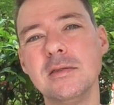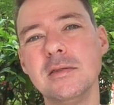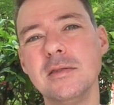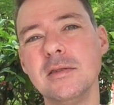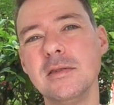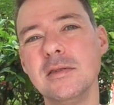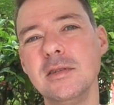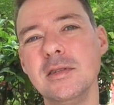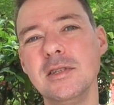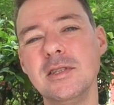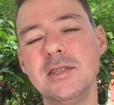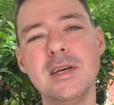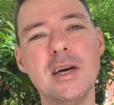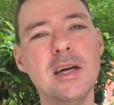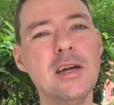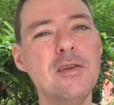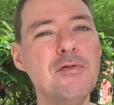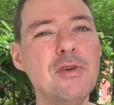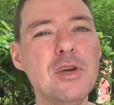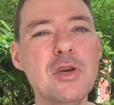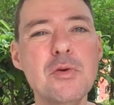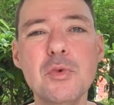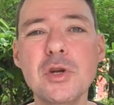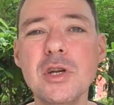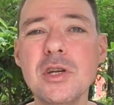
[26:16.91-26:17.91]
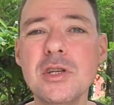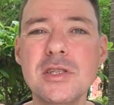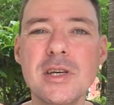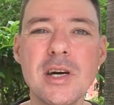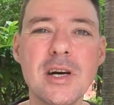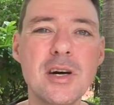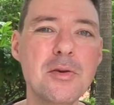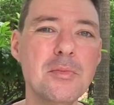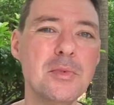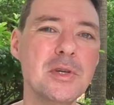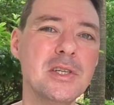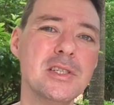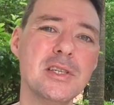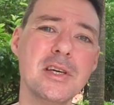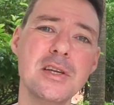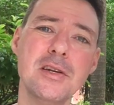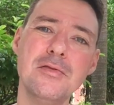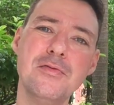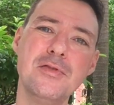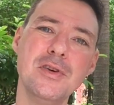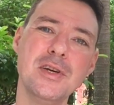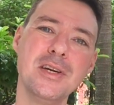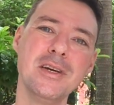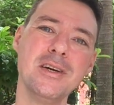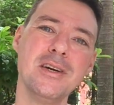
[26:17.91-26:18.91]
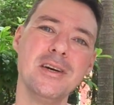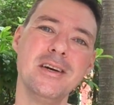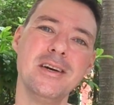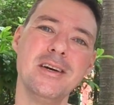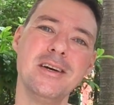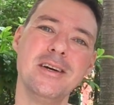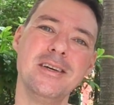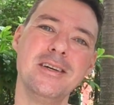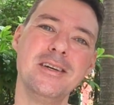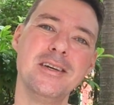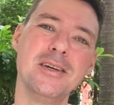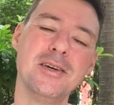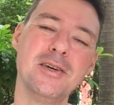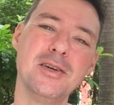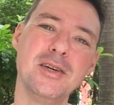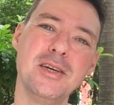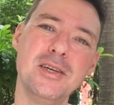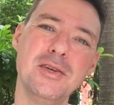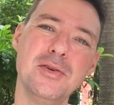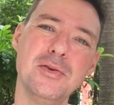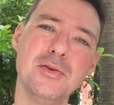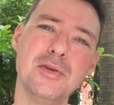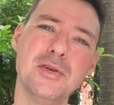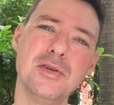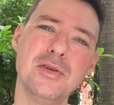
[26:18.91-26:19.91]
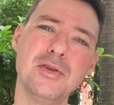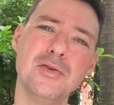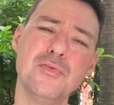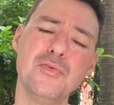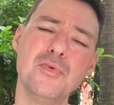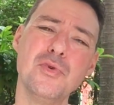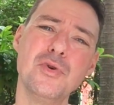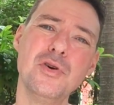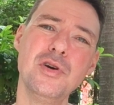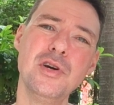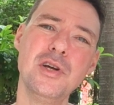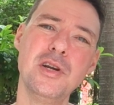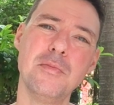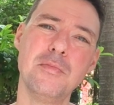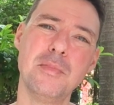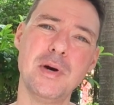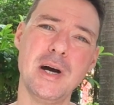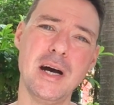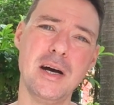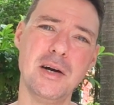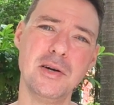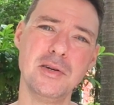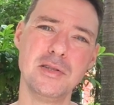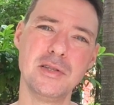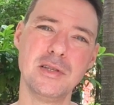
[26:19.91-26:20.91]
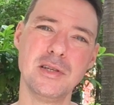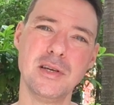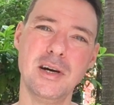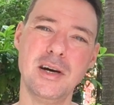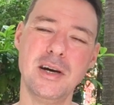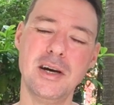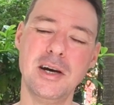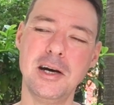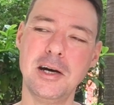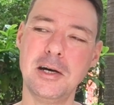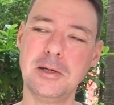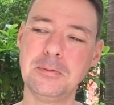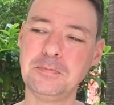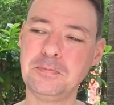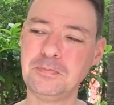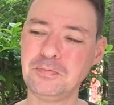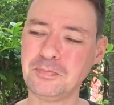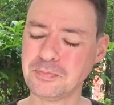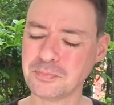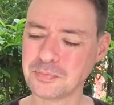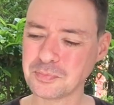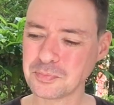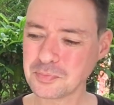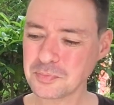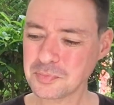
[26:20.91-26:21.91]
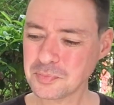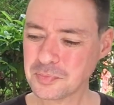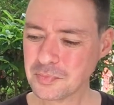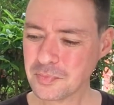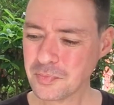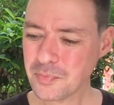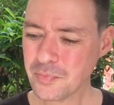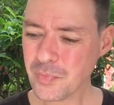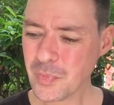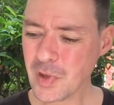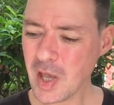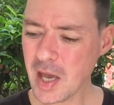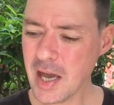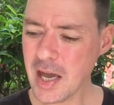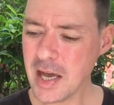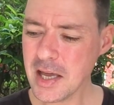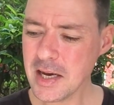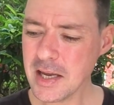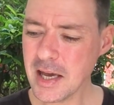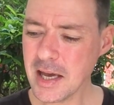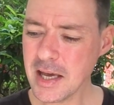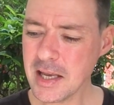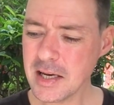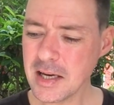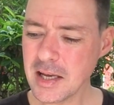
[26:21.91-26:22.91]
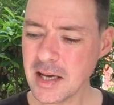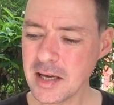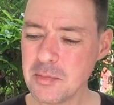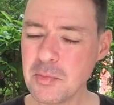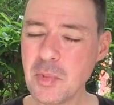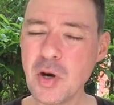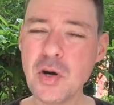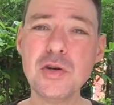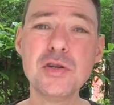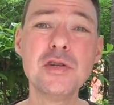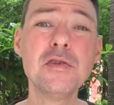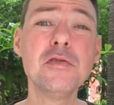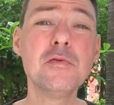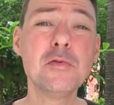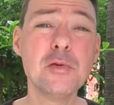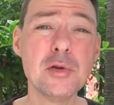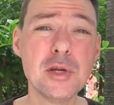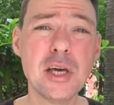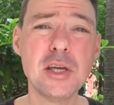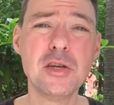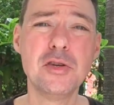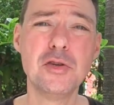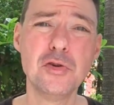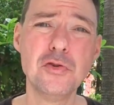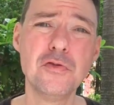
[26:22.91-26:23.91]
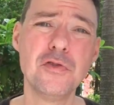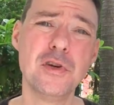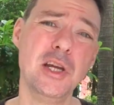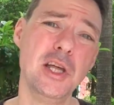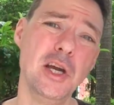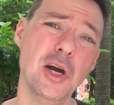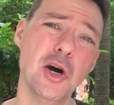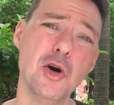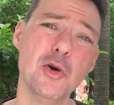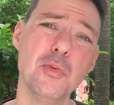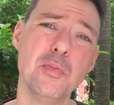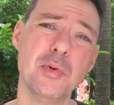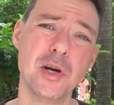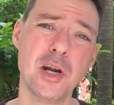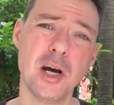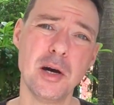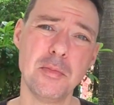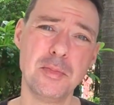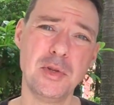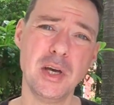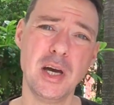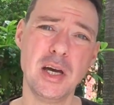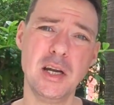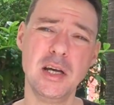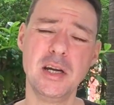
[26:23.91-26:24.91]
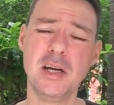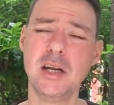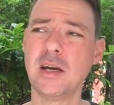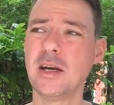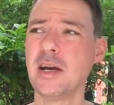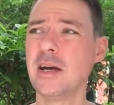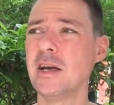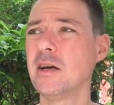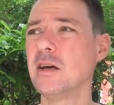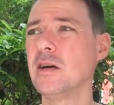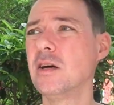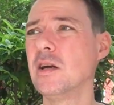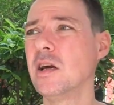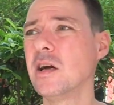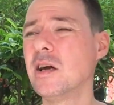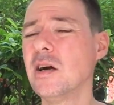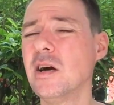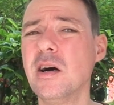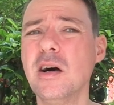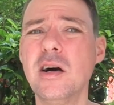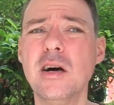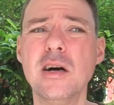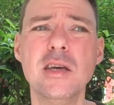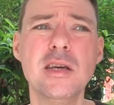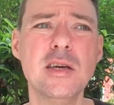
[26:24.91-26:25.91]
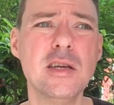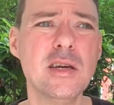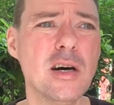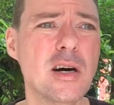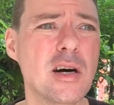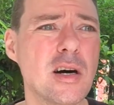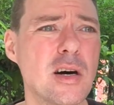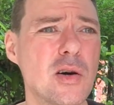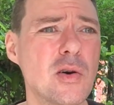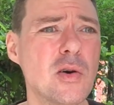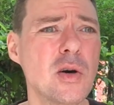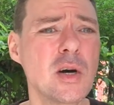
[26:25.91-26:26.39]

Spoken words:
is there anything you want to tell me? Is there anything, you know, that you're worried about? And most of them, they do really open up then, and they kind of go like, oh, you know,